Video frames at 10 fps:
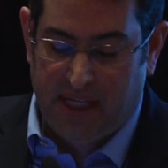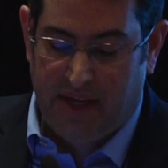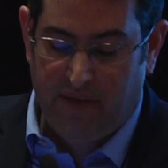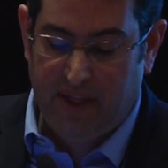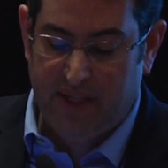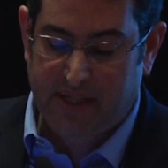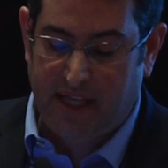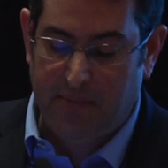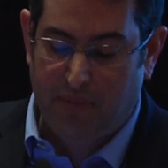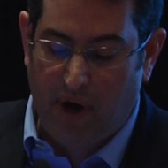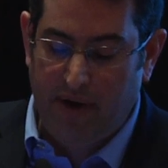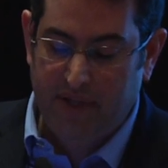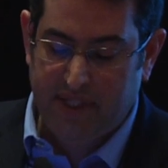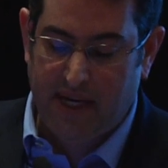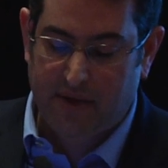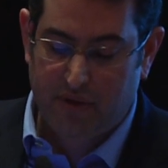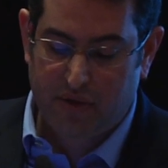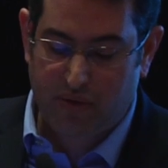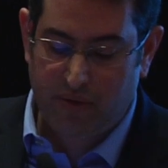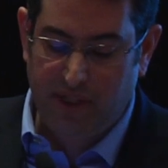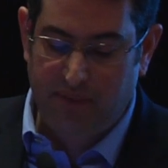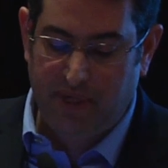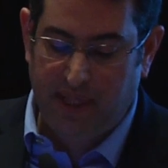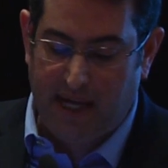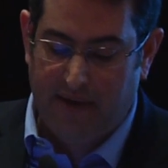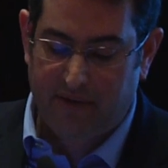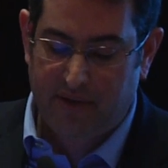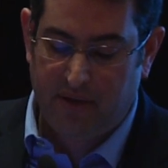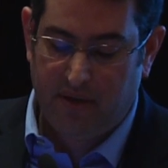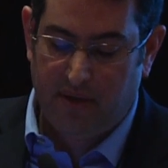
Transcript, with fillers: Given this, can the private sector truly be left